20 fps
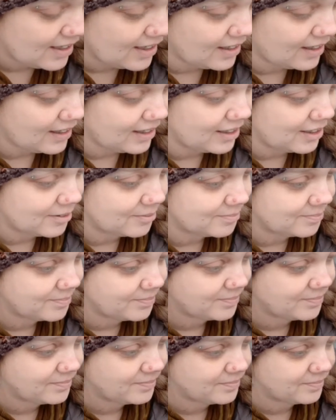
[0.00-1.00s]
um,
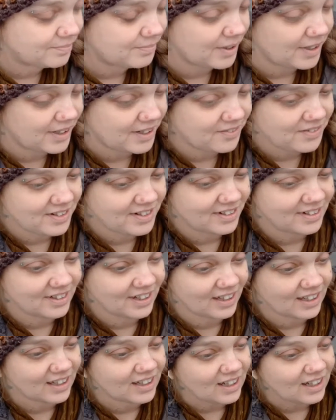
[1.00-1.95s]
but even like